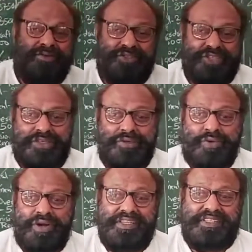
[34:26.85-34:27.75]
I have
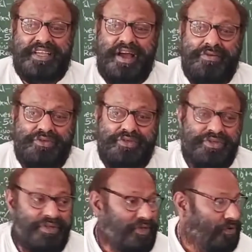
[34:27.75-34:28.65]
started
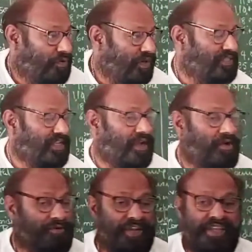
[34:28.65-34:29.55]
accounting. What is
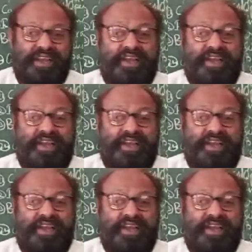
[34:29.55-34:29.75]
account?